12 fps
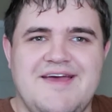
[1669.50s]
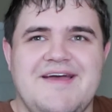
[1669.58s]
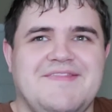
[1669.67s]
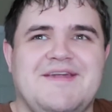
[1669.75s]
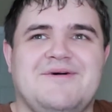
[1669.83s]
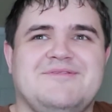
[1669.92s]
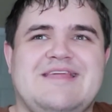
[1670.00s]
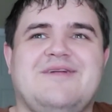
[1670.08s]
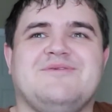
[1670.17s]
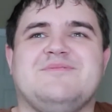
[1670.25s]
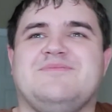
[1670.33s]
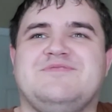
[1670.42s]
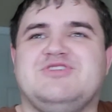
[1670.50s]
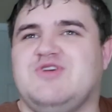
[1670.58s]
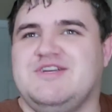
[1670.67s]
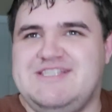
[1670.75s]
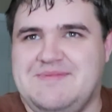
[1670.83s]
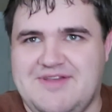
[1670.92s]
they don't
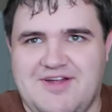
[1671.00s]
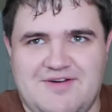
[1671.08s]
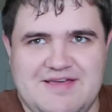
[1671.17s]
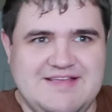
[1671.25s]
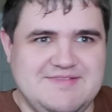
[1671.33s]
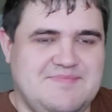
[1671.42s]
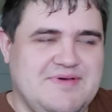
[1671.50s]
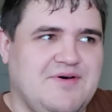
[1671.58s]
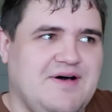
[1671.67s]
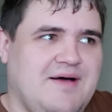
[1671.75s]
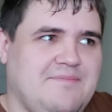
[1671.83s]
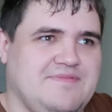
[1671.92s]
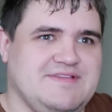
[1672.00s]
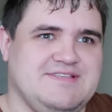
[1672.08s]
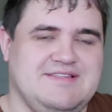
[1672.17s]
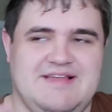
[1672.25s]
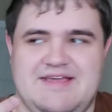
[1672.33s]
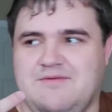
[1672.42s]
trust him at all. He's built up this
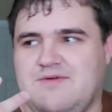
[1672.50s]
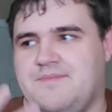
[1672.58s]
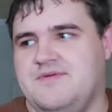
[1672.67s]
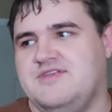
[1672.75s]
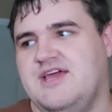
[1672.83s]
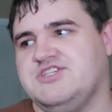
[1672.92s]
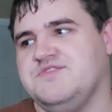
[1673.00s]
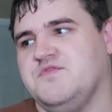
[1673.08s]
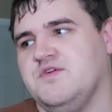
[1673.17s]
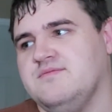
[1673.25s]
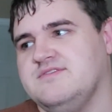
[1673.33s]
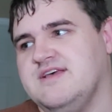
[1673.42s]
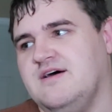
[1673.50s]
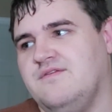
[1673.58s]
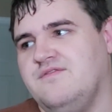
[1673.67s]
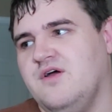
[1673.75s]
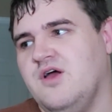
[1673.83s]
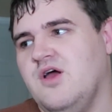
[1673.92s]
like reputation for himself